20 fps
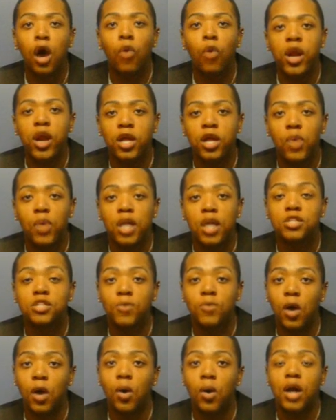already going to
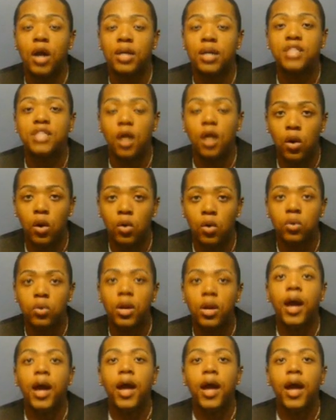grow on its own.